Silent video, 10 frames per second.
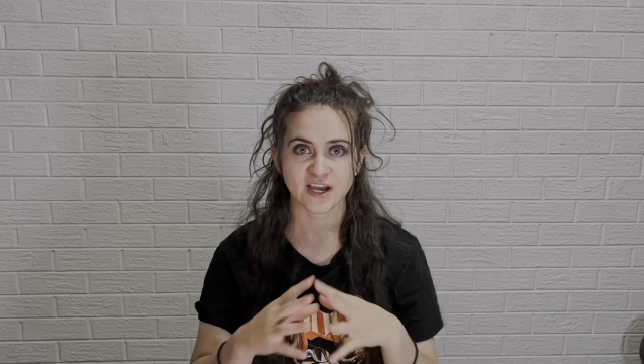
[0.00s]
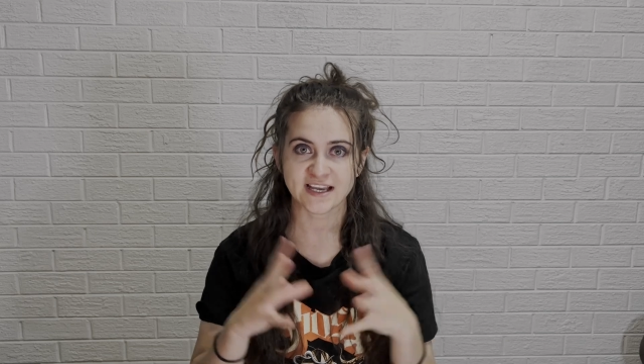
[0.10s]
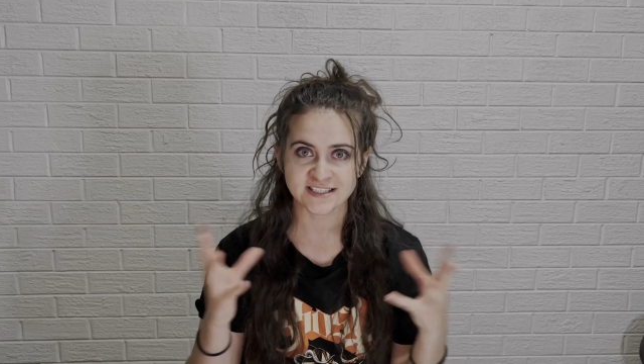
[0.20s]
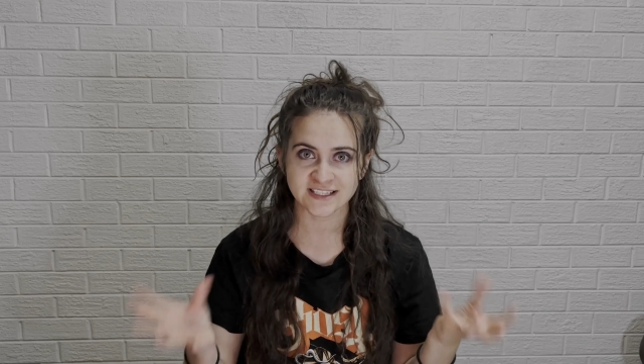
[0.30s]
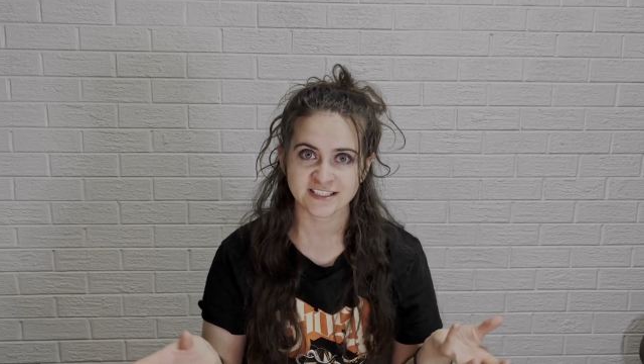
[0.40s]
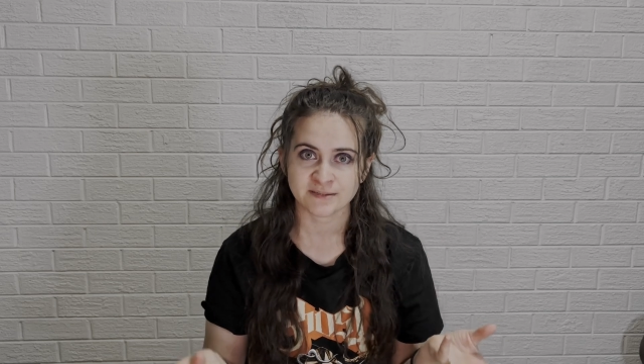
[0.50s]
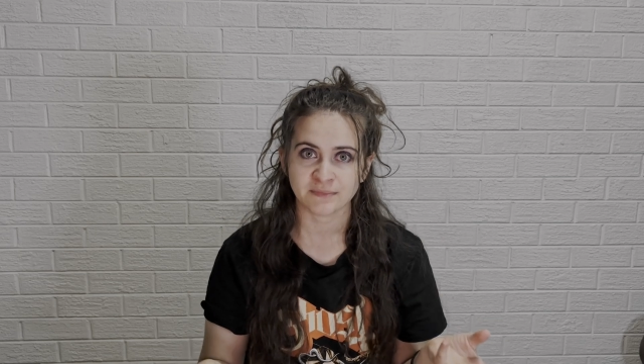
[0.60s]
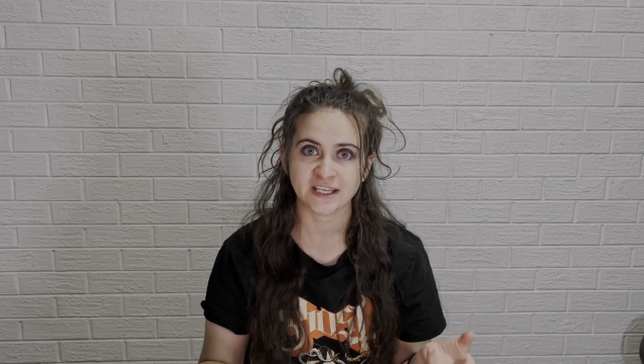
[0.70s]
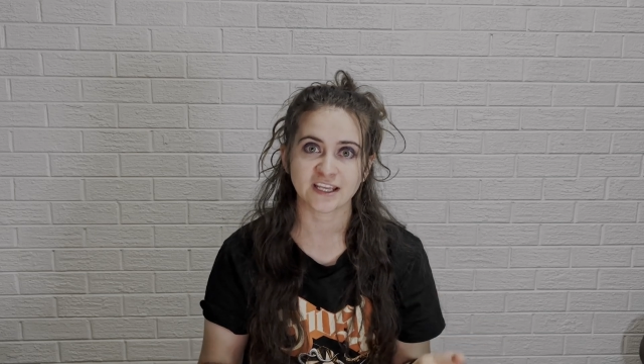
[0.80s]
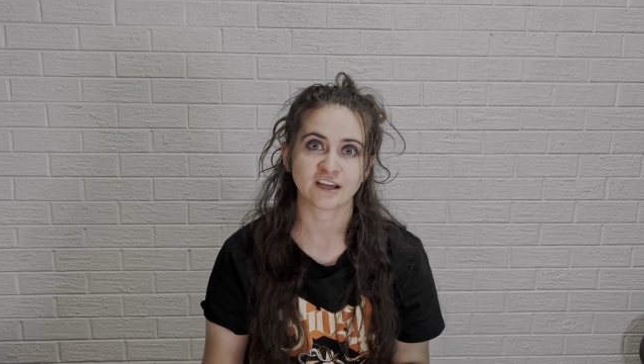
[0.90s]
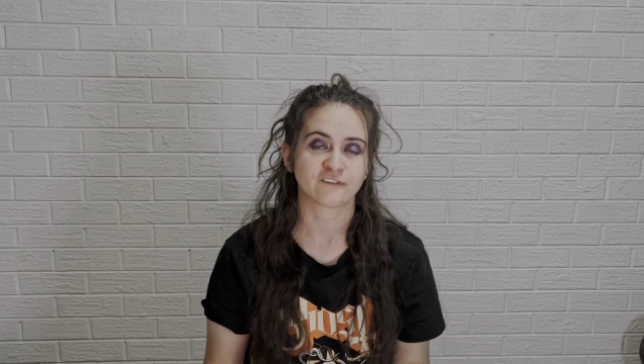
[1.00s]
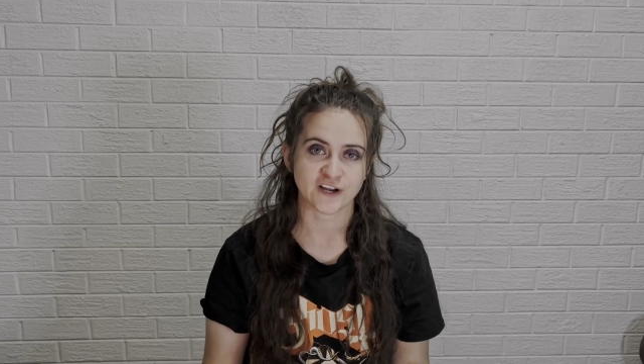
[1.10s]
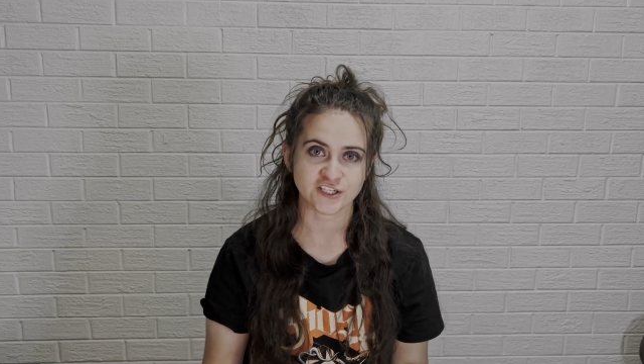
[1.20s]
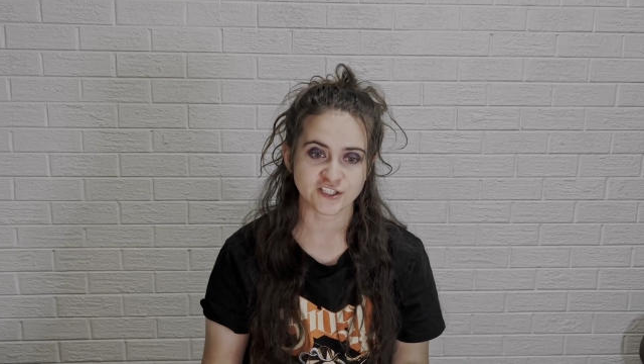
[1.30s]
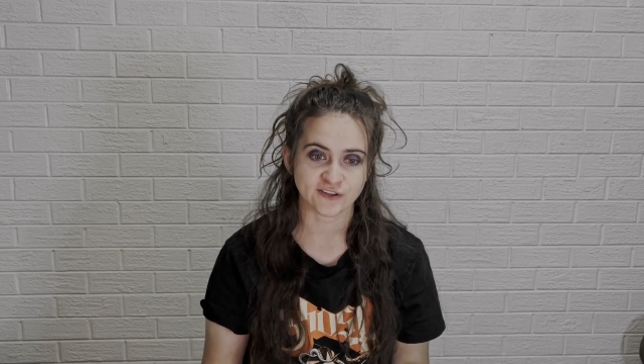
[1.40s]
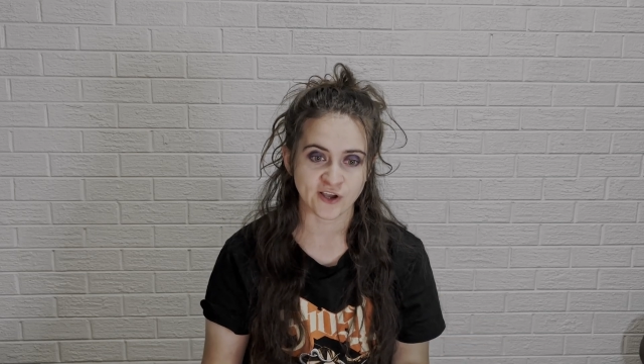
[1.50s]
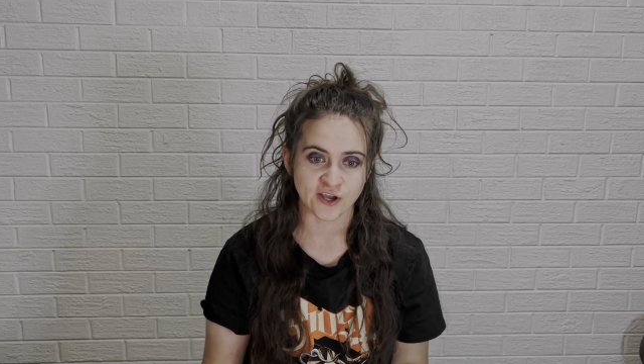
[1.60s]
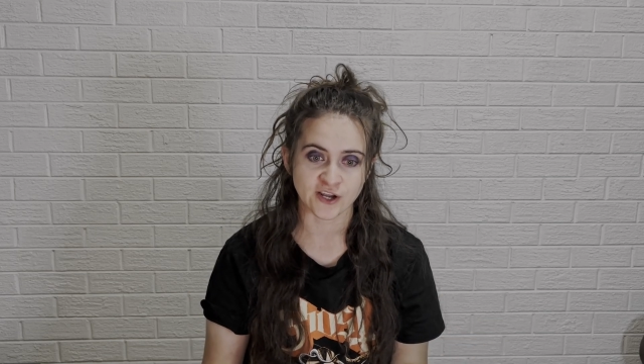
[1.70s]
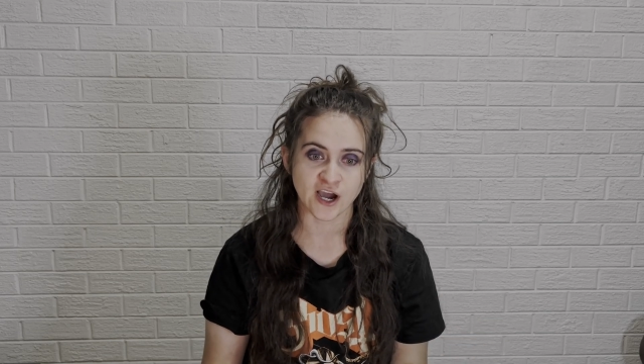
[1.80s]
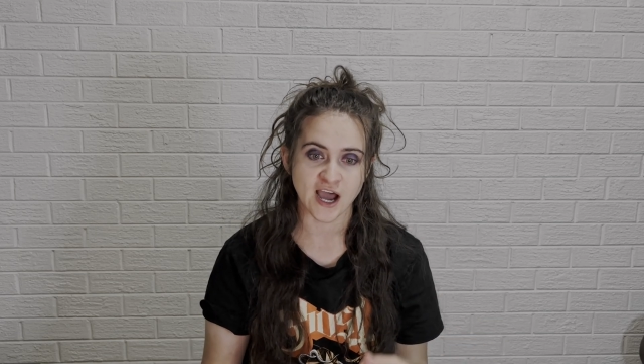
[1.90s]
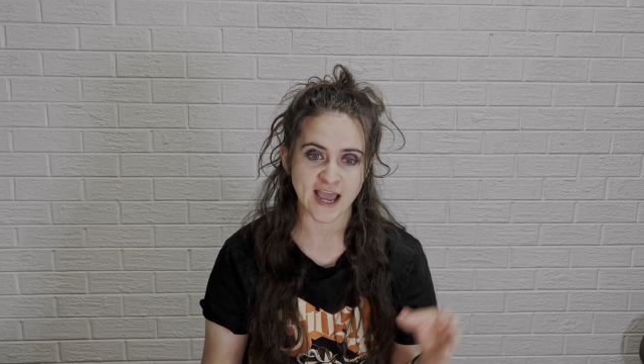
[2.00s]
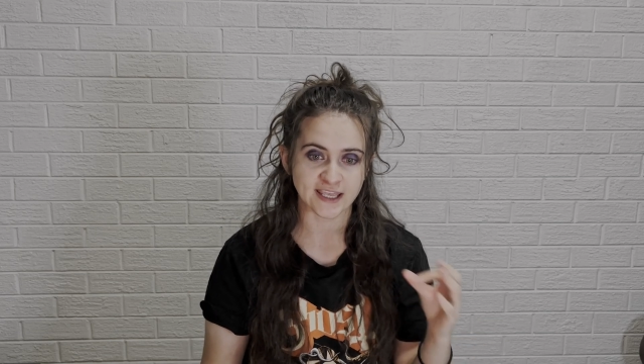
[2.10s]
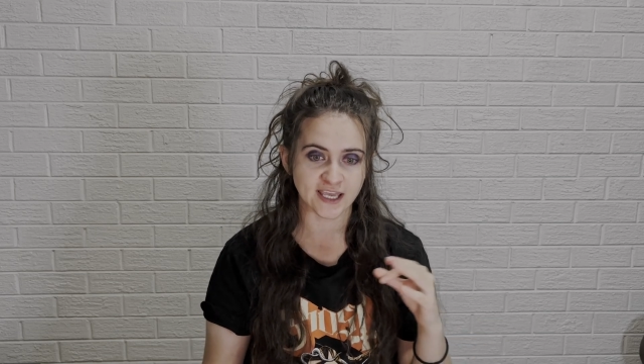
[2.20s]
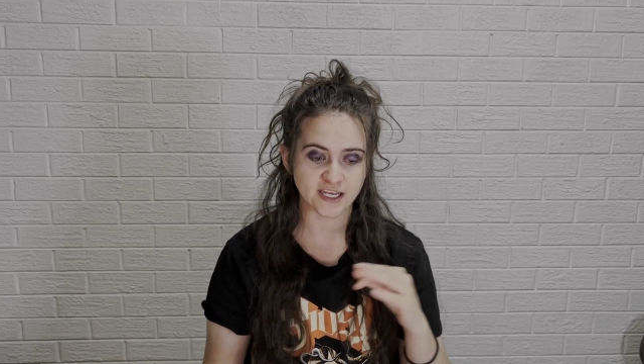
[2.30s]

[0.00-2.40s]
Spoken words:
So as an intermediate French learner, I get